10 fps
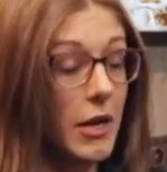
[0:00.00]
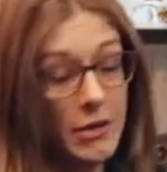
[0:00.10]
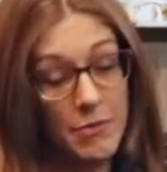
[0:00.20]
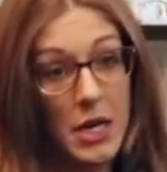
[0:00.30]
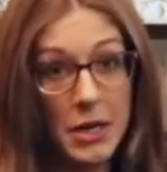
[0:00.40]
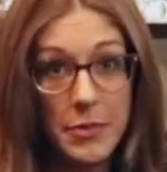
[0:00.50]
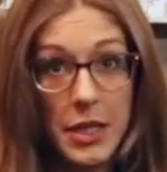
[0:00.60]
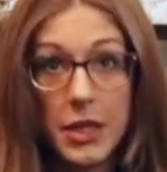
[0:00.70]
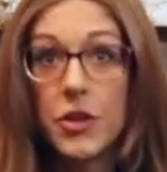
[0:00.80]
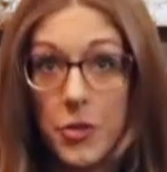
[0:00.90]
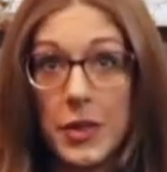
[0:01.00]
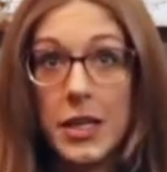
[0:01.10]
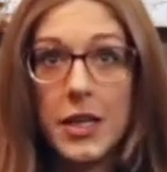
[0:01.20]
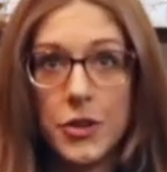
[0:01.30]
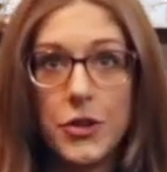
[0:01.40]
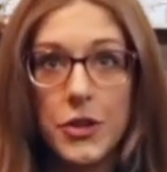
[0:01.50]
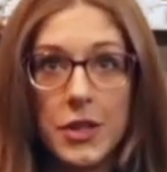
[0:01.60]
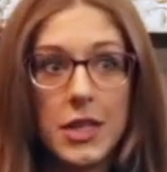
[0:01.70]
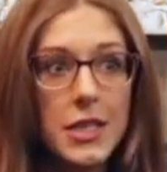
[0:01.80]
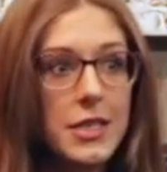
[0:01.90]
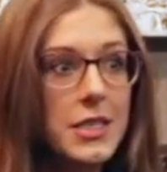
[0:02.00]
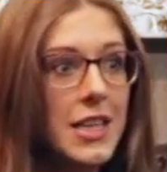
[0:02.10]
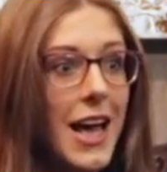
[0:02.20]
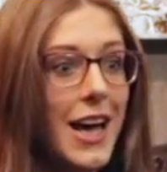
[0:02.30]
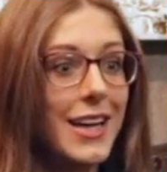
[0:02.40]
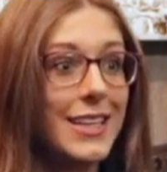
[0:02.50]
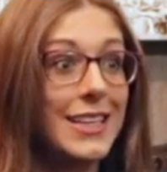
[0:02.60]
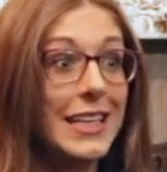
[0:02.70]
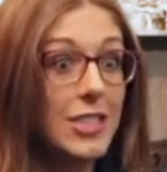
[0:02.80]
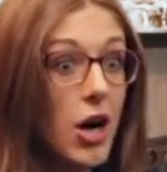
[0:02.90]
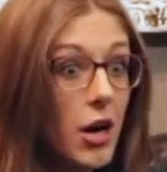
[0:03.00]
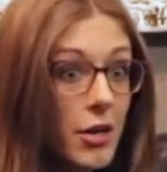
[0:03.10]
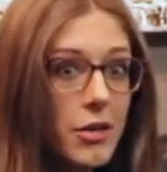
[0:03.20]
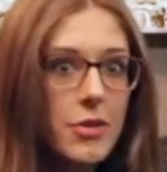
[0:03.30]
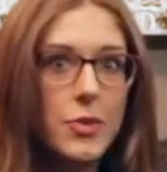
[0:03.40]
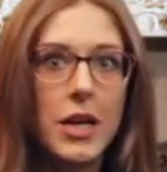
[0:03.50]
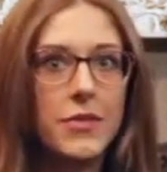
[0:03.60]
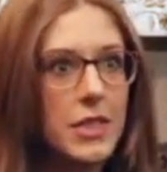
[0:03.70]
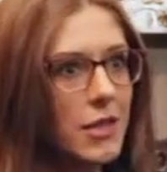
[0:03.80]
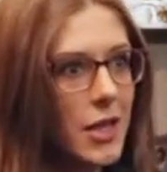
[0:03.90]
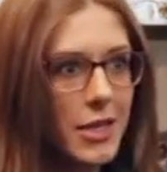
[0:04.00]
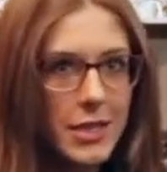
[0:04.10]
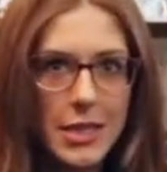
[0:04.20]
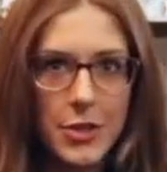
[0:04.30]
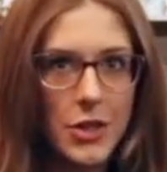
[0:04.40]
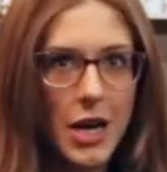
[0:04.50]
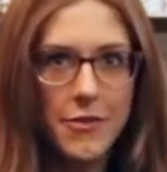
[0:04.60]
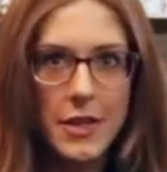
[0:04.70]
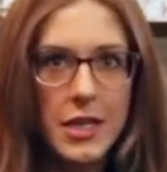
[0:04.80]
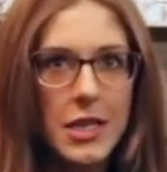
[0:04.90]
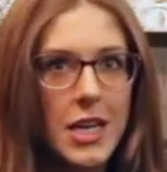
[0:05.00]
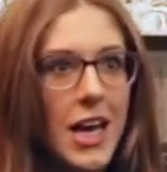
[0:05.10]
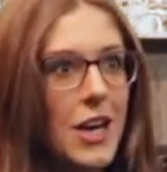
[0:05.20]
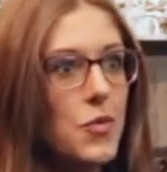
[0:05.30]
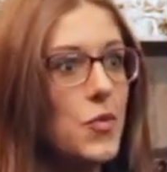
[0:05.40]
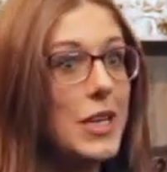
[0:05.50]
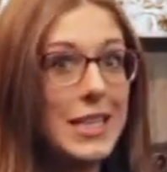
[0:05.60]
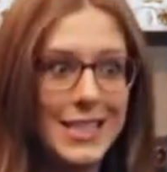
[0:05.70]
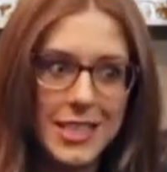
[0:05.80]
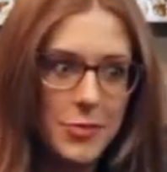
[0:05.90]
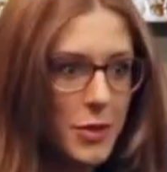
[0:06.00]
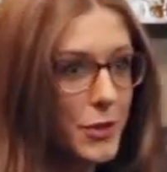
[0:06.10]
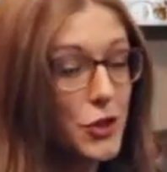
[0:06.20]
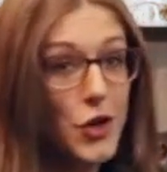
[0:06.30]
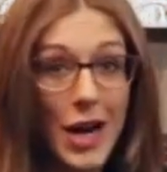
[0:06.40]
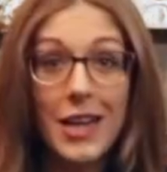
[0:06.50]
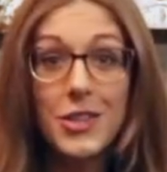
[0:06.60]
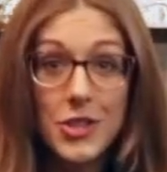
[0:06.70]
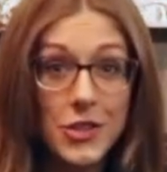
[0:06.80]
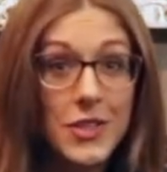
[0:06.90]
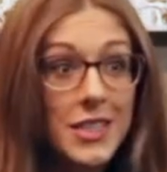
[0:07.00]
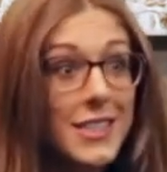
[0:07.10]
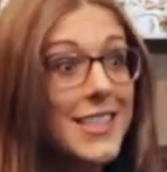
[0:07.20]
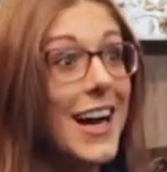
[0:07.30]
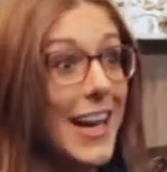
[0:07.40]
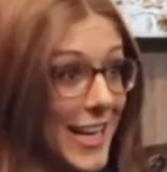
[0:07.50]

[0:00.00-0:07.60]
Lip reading: In my opinion, they're being underutilized. It's hard. We have a declining demographic. We need to be able to attract students.